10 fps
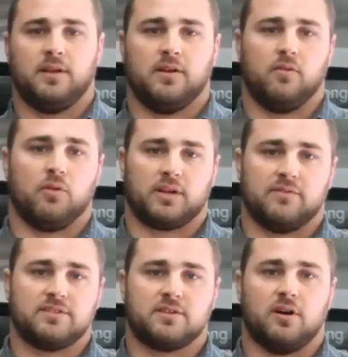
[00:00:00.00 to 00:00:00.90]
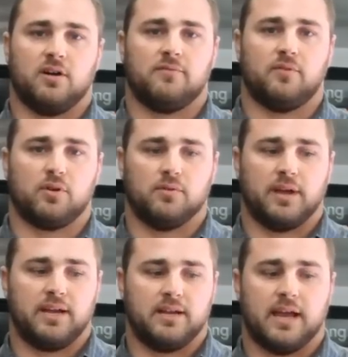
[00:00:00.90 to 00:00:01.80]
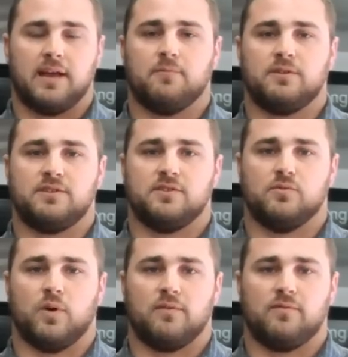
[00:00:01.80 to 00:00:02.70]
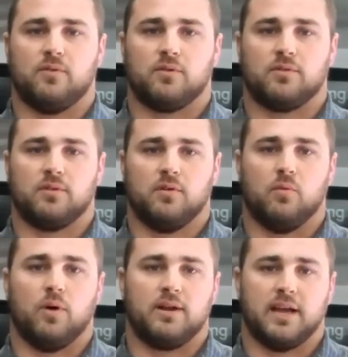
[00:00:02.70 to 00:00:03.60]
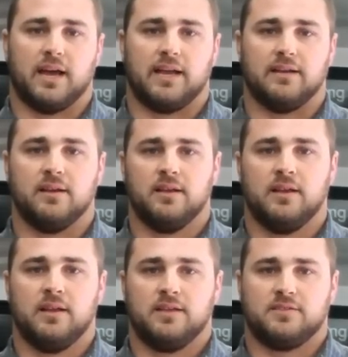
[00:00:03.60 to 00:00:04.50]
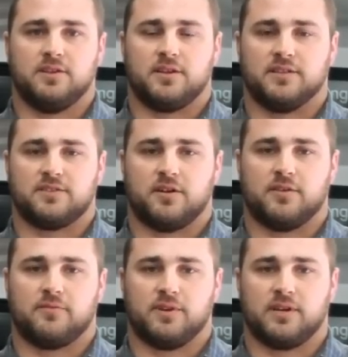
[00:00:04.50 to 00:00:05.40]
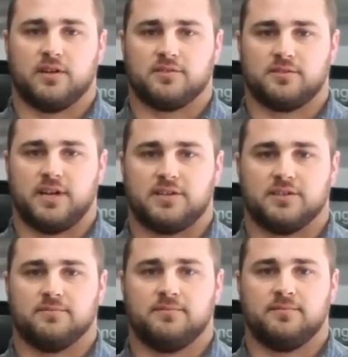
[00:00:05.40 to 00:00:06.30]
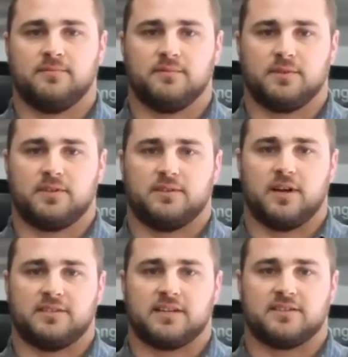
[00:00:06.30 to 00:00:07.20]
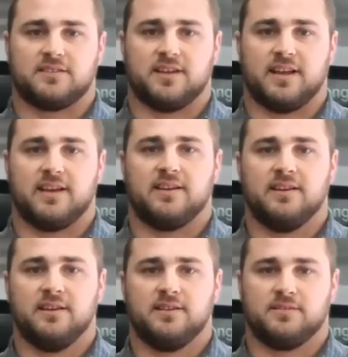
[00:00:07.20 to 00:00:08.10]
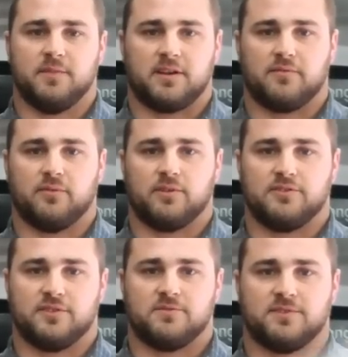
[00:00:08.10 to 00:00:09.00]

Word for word: or give us a call at 408-912-1419 so you can start your free consultation. Contact us today to make your flooring dreams a